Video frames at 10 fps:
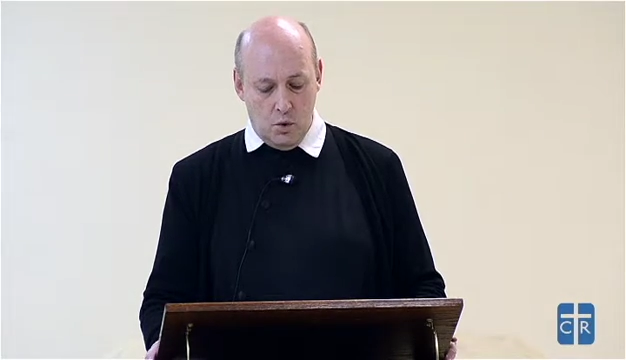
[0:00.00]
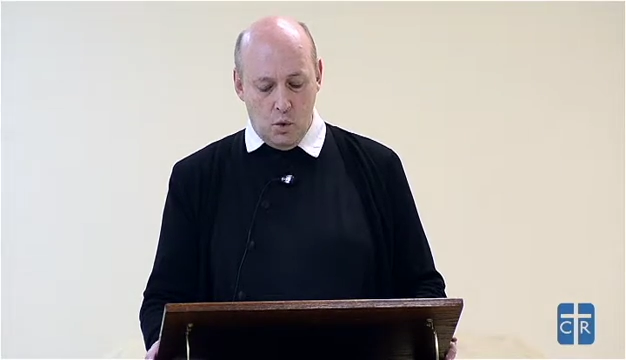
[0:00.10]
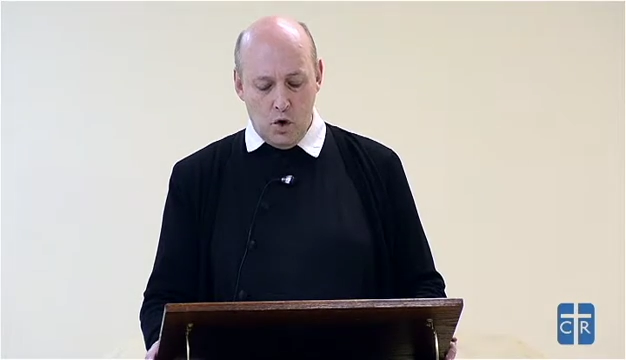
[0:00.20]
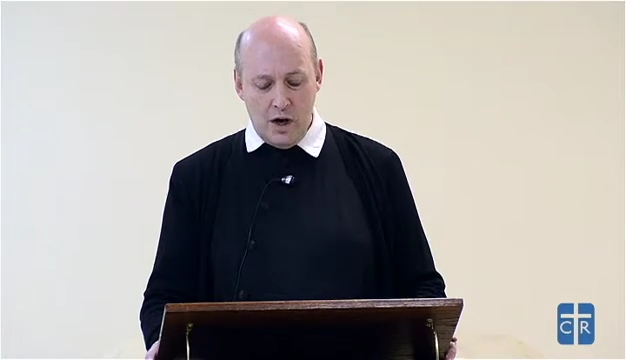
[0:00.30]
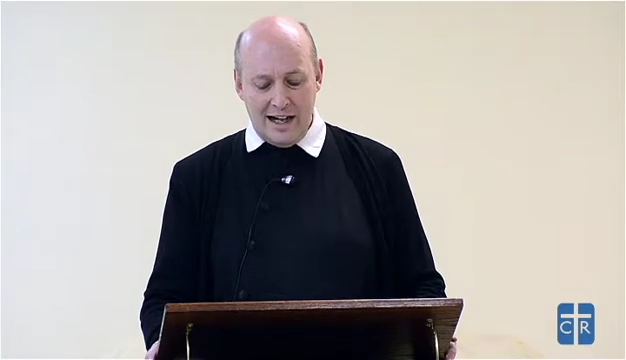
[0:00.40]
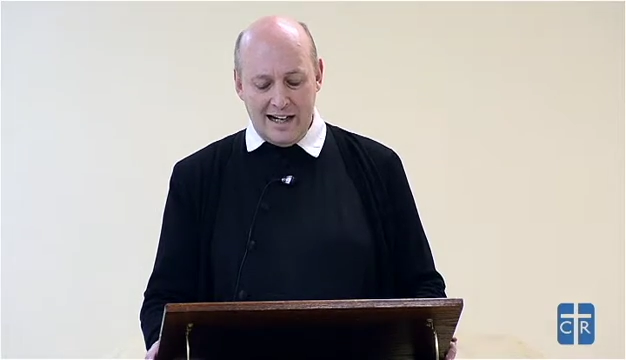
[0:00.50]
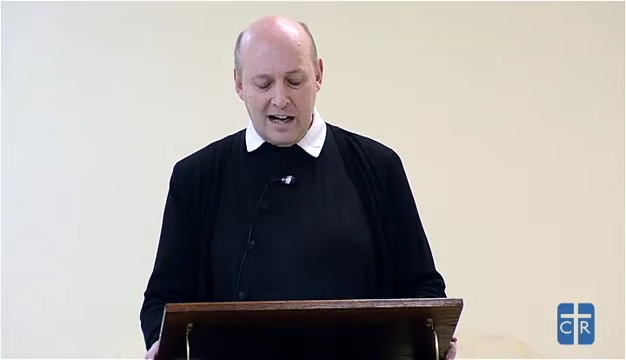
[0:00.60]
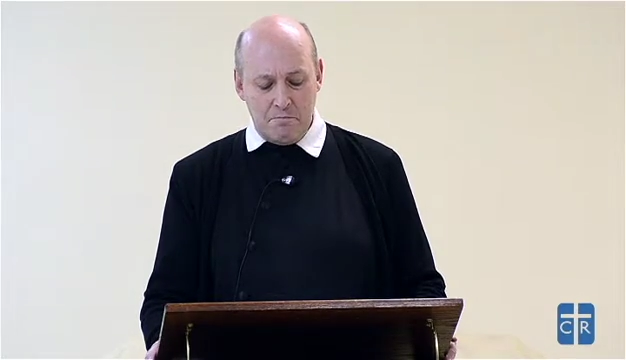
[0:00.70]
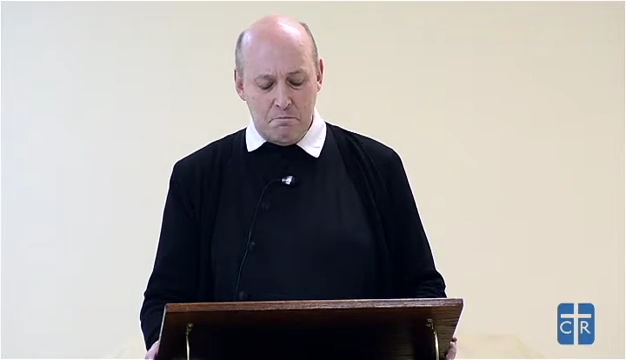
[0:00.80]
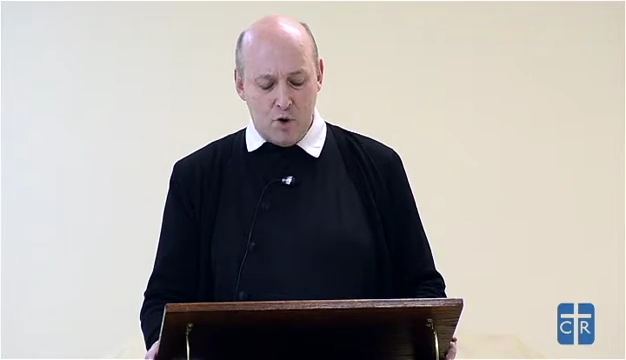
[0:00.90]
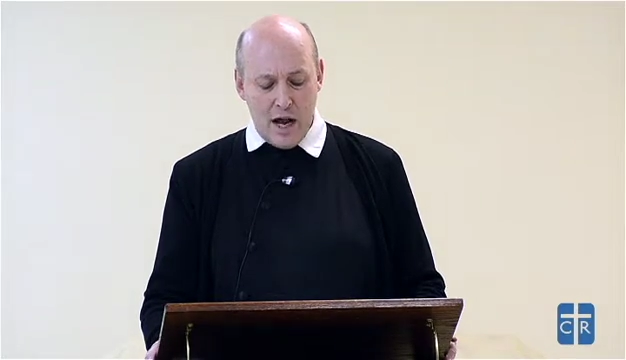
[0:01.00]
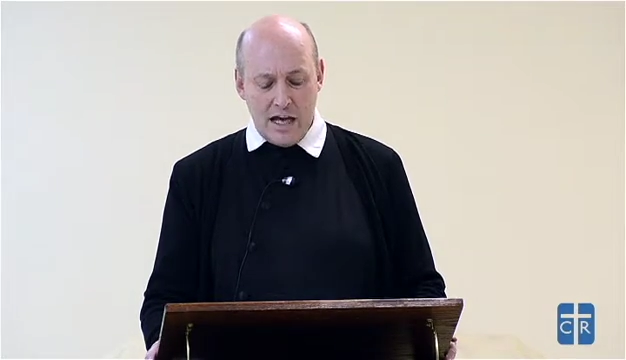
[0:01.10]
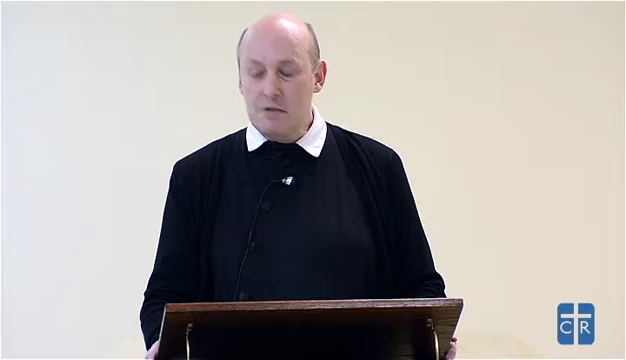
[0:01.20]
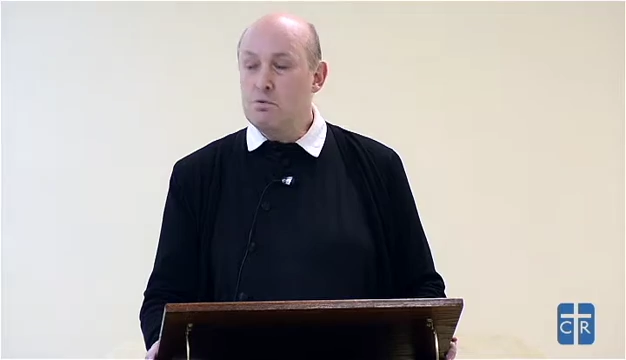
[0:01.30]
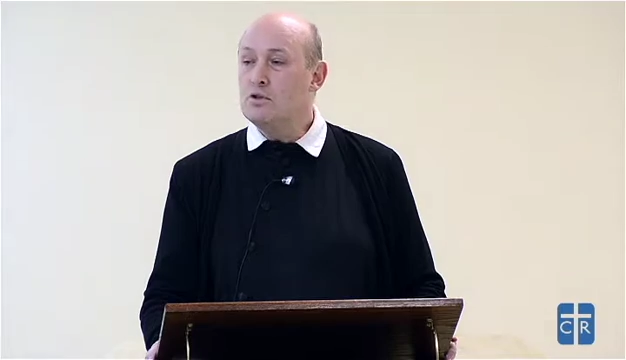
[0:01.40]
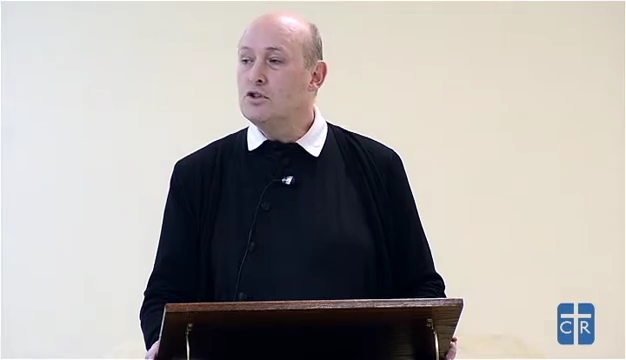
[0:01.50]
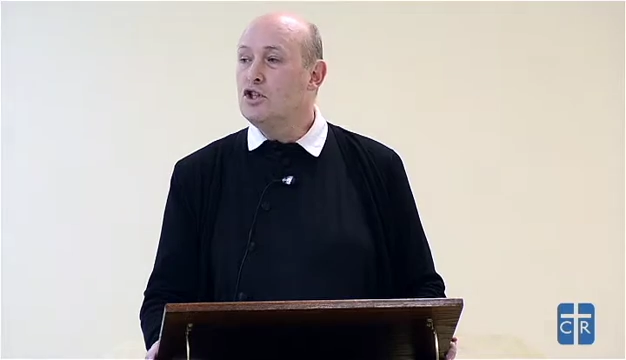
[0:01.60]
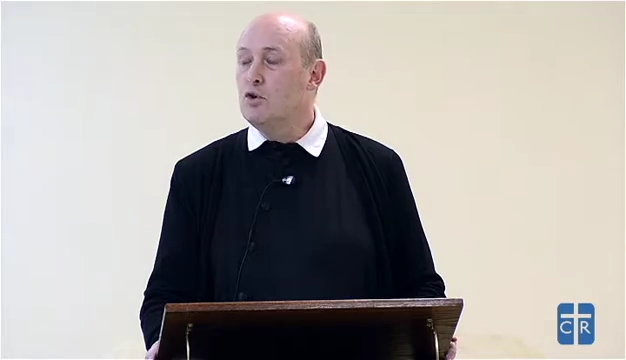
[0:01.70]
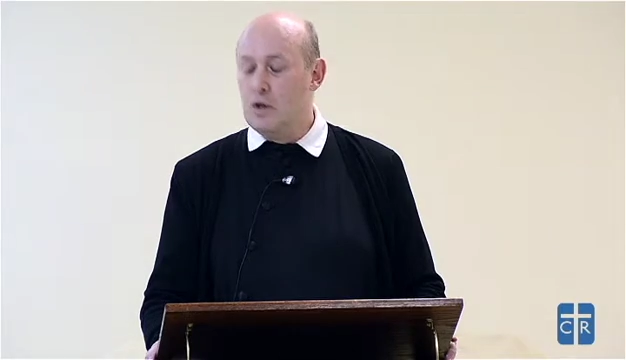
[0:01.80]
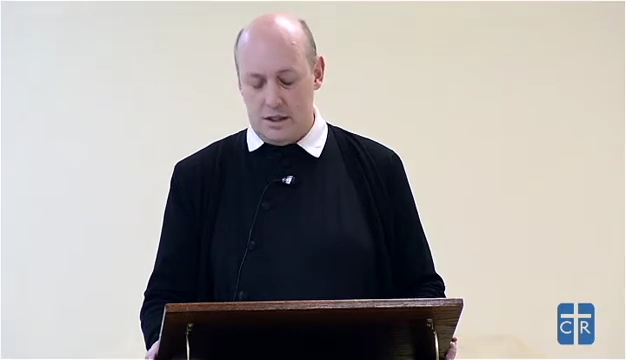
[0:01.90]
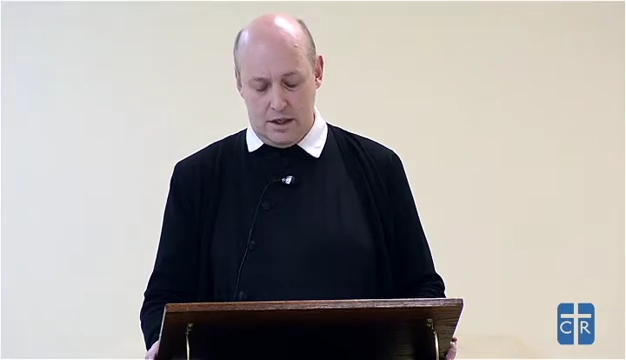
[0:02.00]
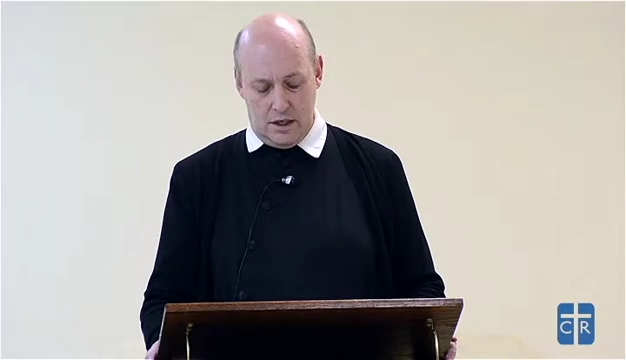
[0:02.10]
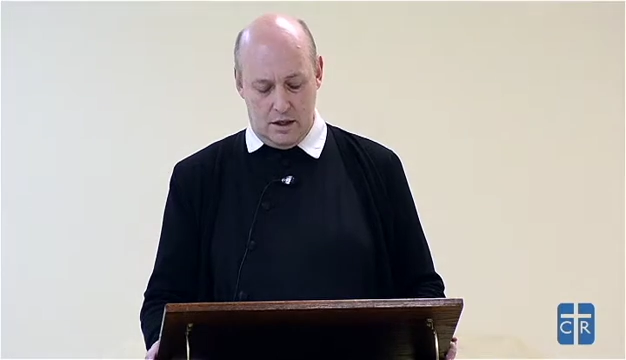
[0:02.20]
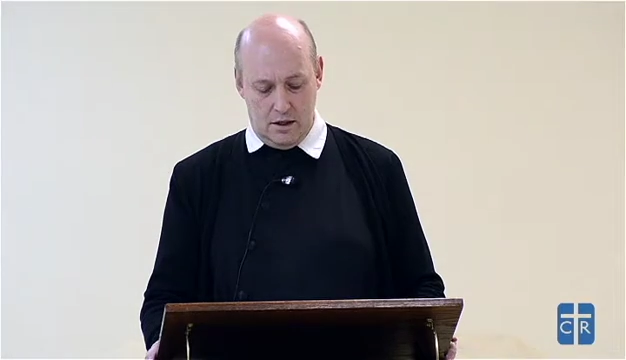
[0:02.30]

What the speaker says: were an unbreakable unity.